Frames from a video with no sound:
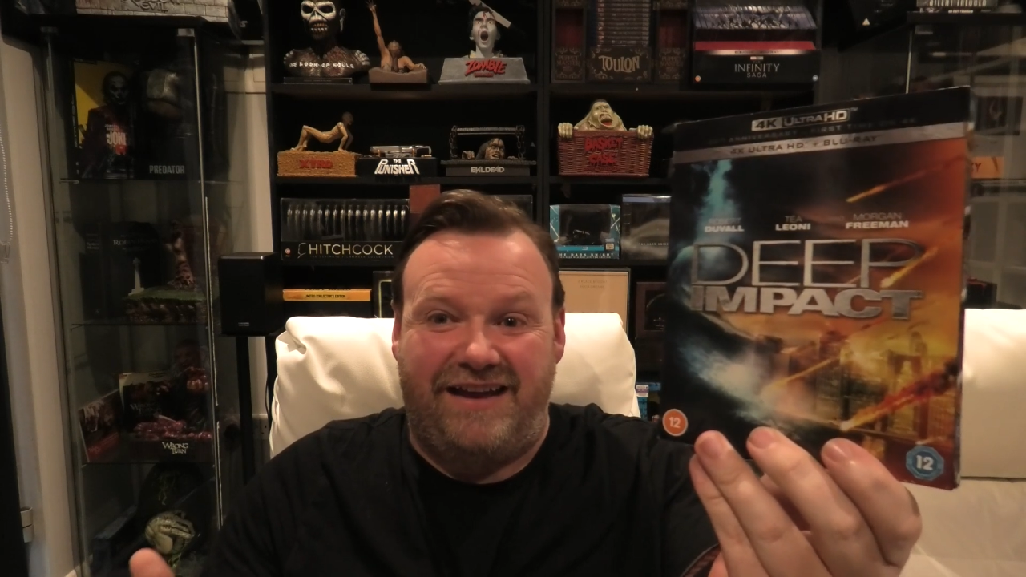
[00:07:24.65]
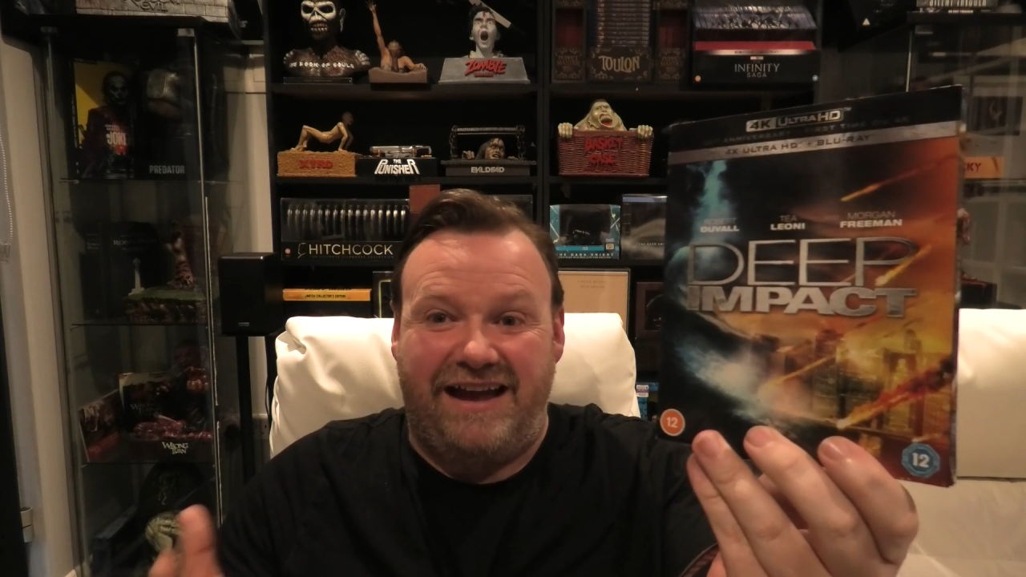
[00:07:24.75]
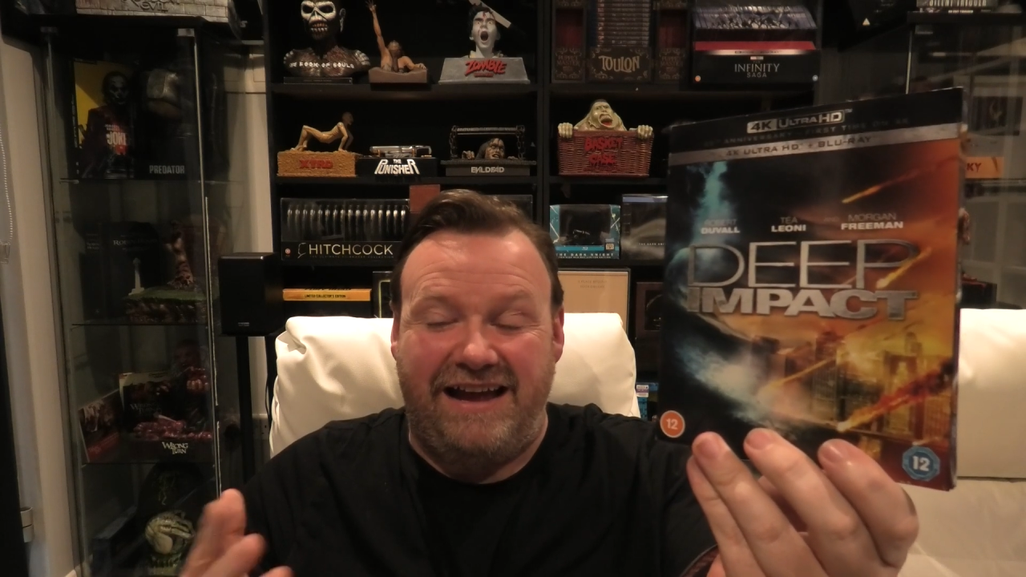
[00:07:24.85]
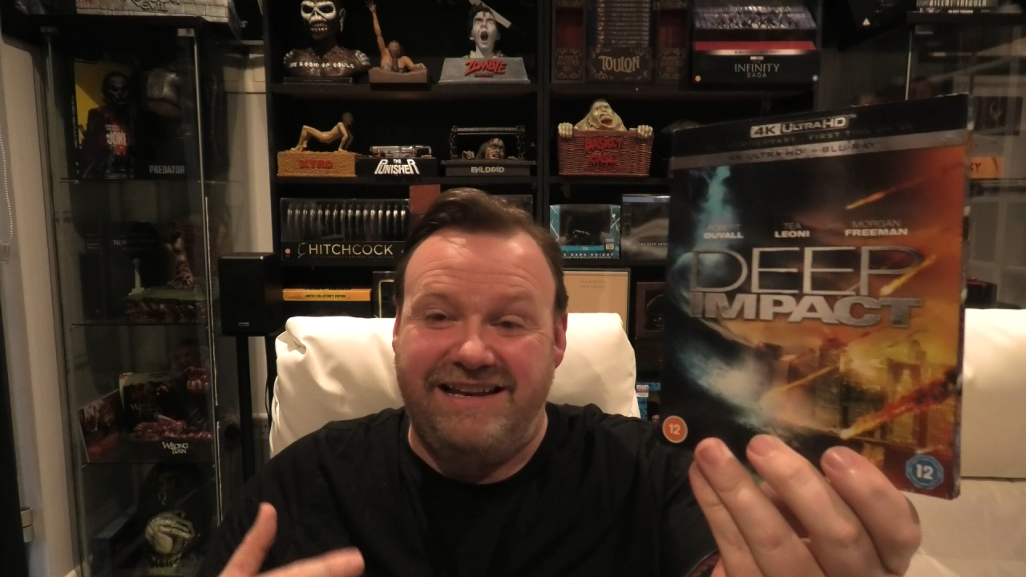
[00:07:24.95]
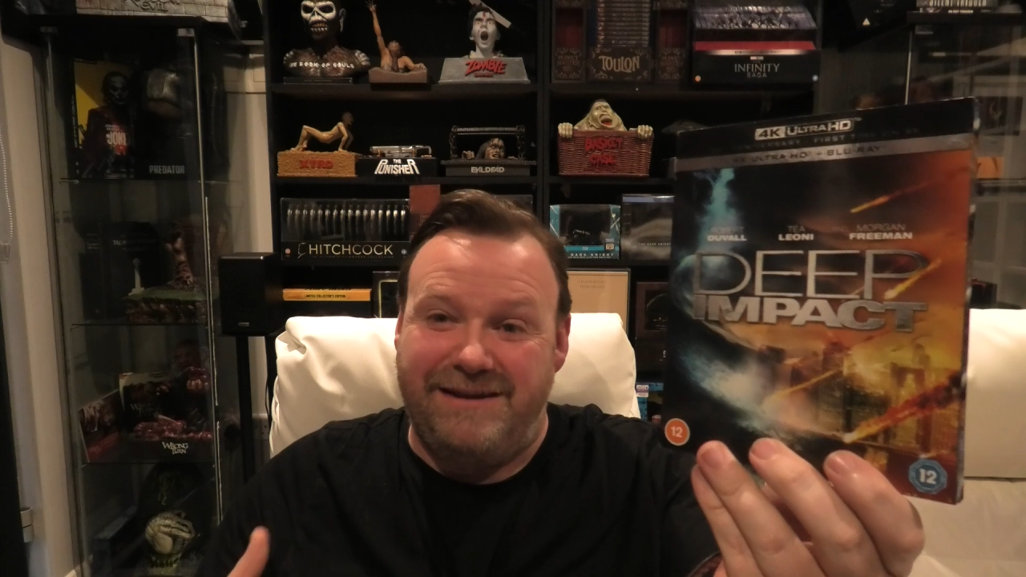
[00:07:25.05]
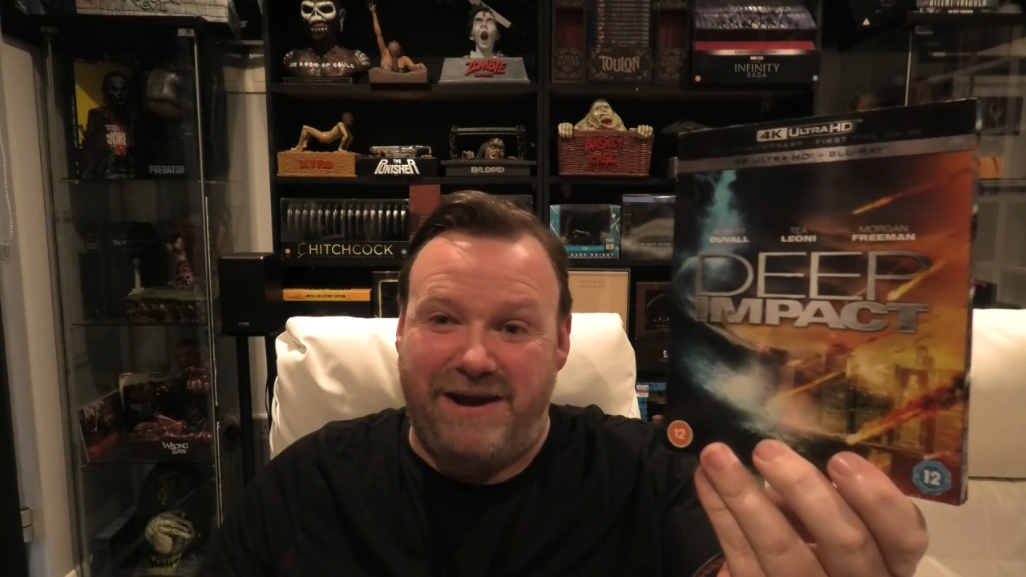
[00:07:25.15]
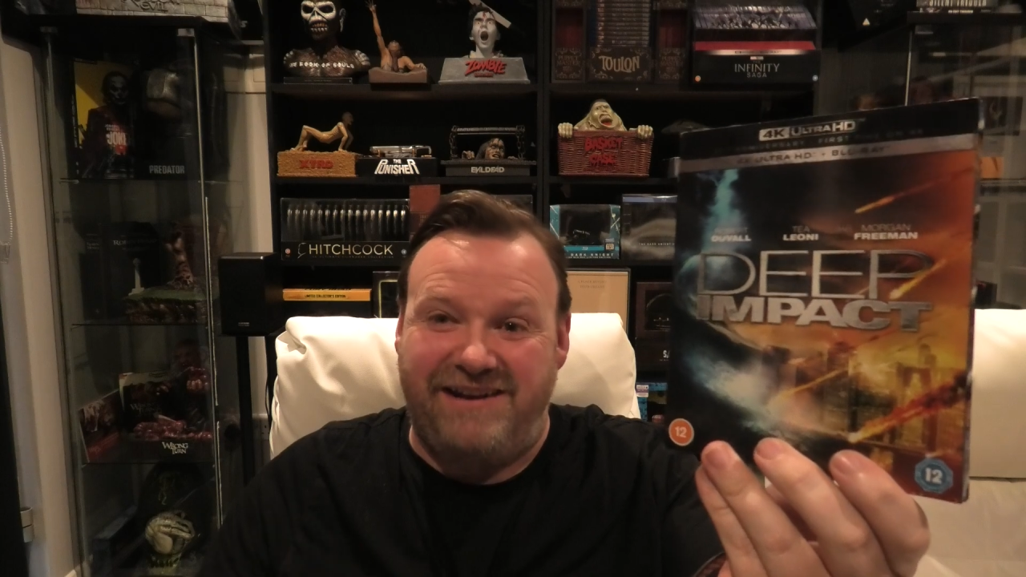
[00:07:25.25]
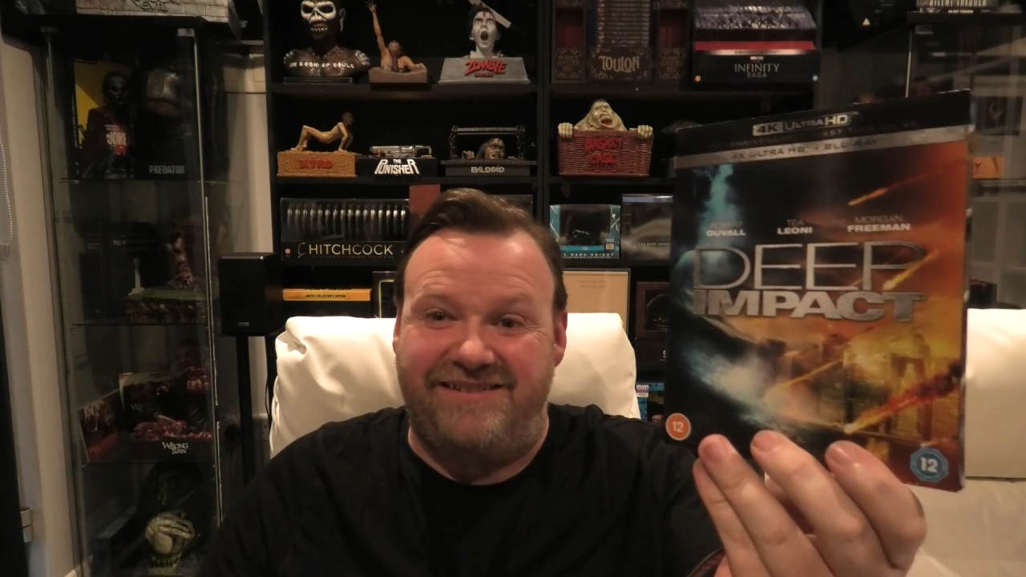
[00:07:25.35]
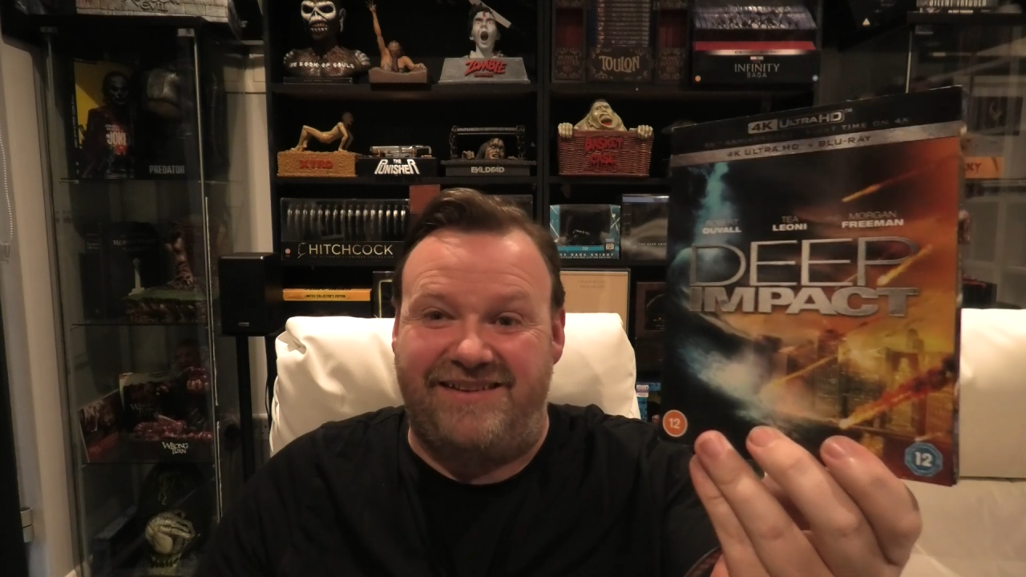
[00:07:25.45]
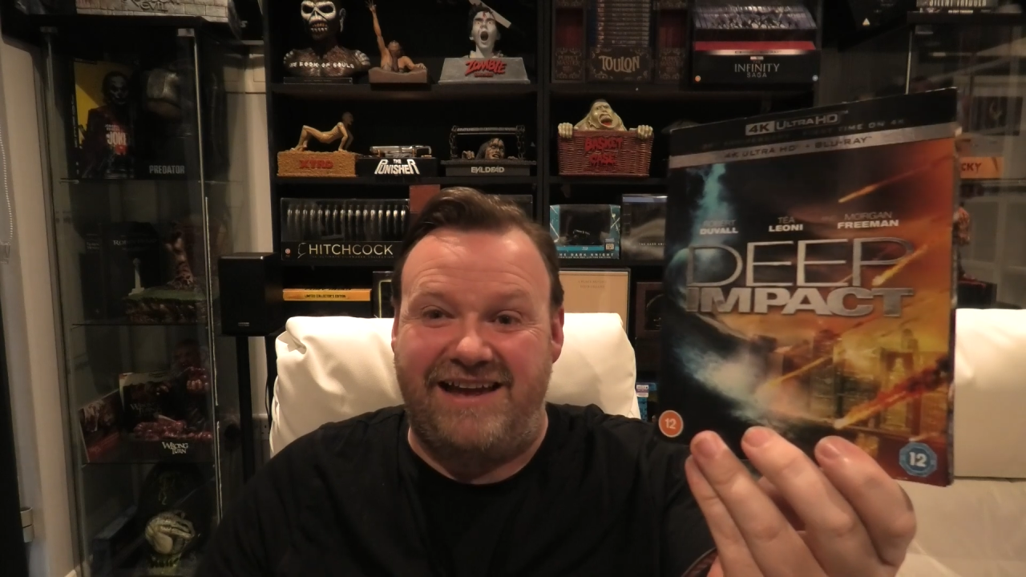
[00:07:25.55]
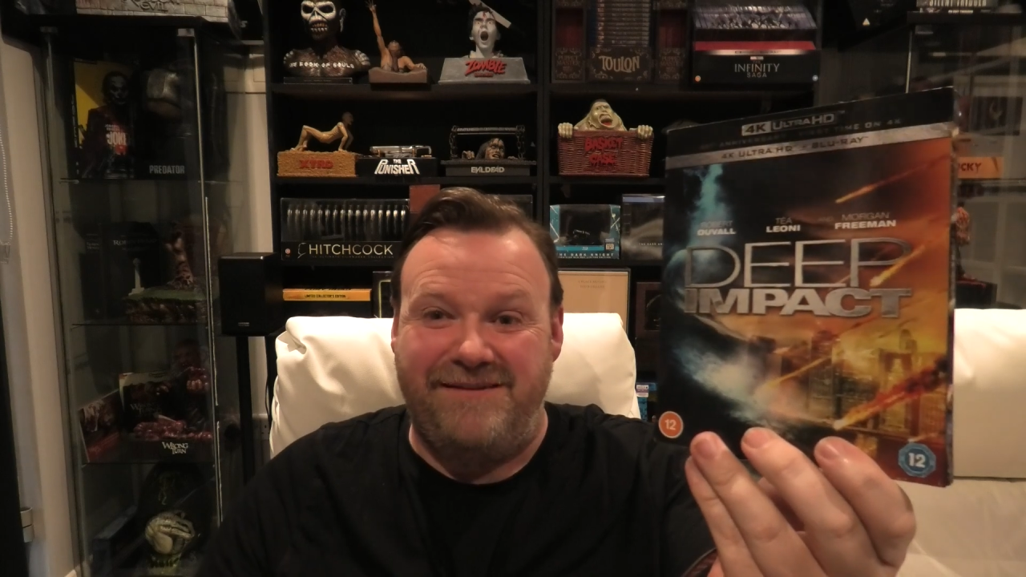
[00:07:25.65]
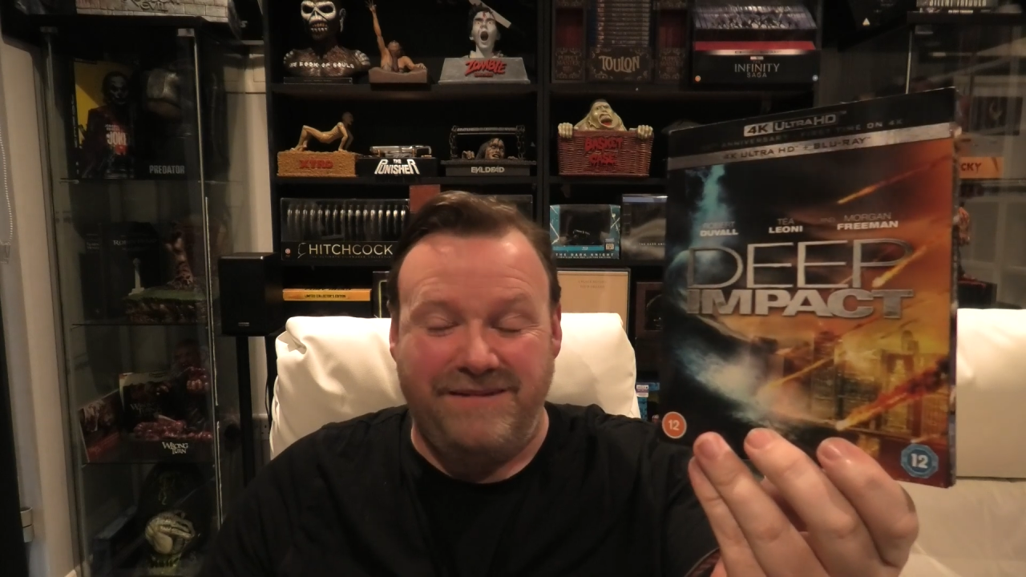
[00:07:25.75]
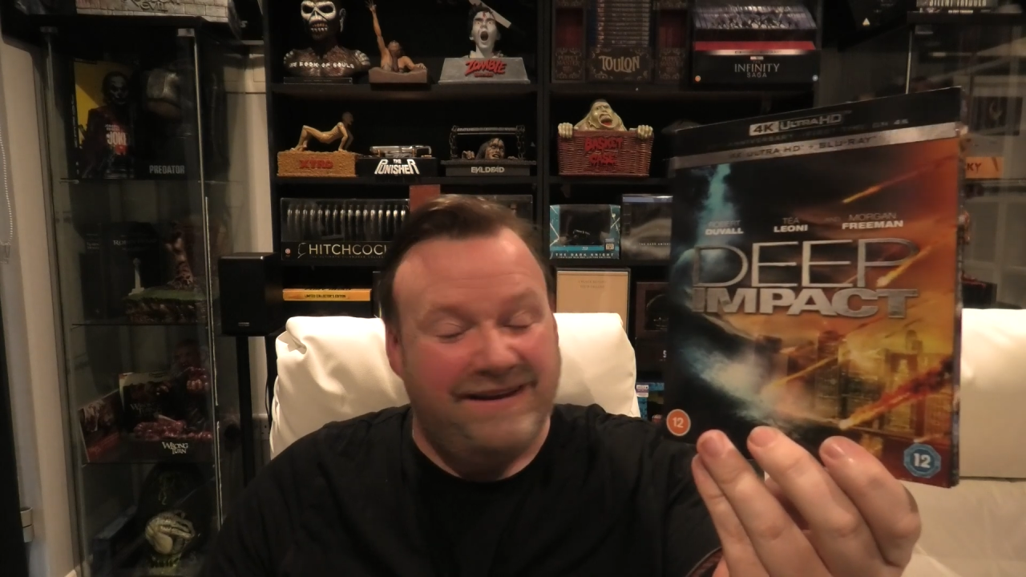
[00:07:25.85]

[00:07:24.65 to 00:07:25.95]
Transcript: Independence Day.